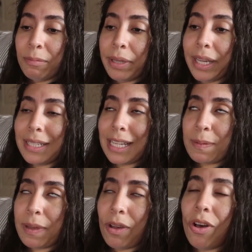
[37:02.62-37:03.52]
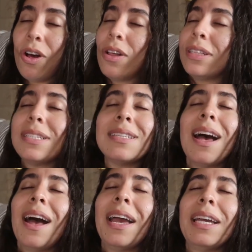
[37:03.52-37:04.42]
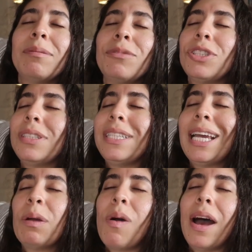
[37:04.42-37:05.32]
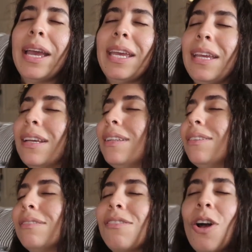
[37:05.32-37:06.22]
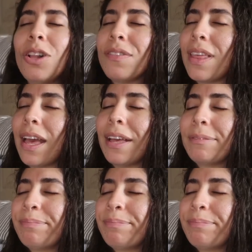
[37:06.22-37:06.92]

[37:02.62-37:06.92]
because I spent all this time just DIYing and all of that,